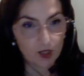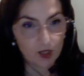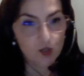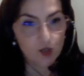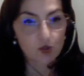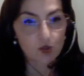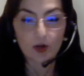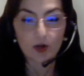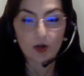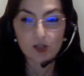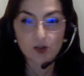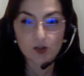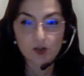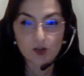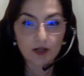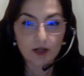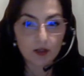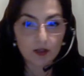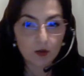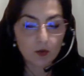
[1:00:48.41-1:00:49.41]
So he
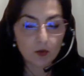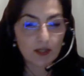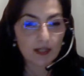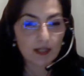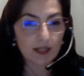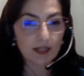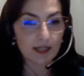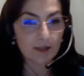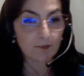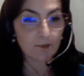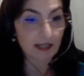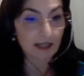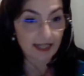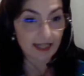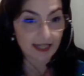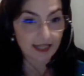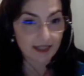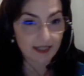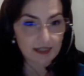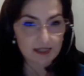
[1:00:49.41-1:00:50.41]
started looking at
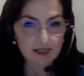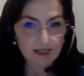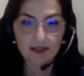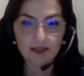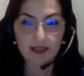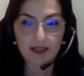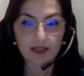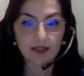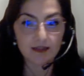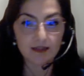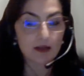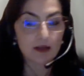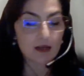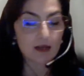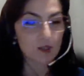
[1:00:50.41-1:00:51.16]
plants and then